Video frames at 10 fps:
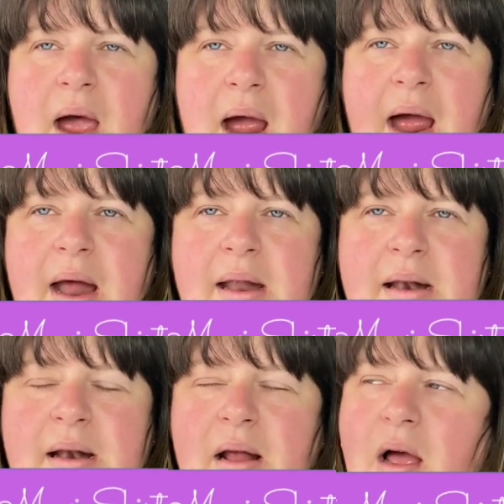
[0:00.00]

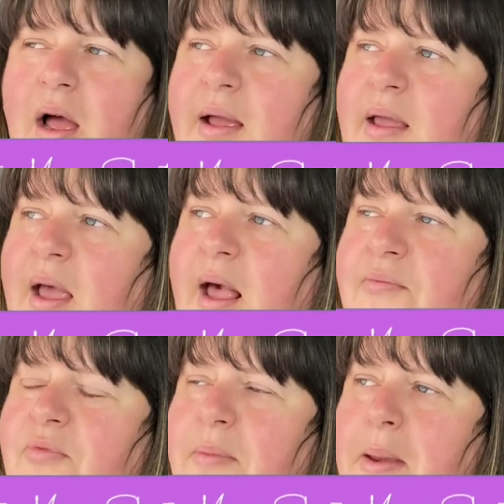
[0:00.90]
And I
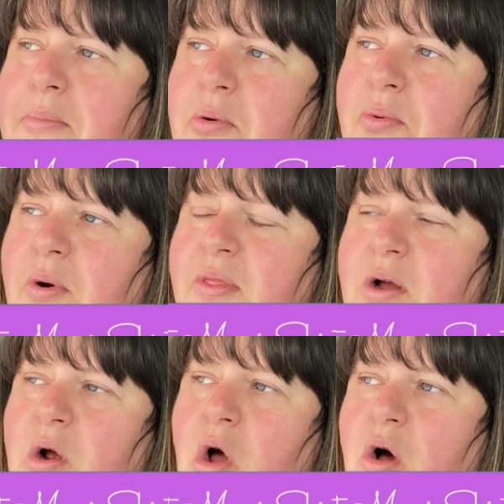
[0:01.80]
can't remember what they're
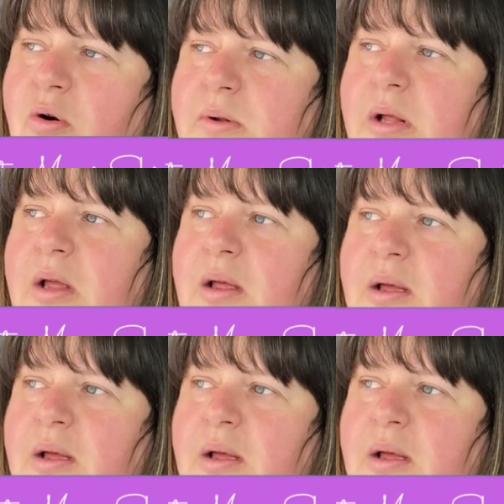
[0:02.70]
called,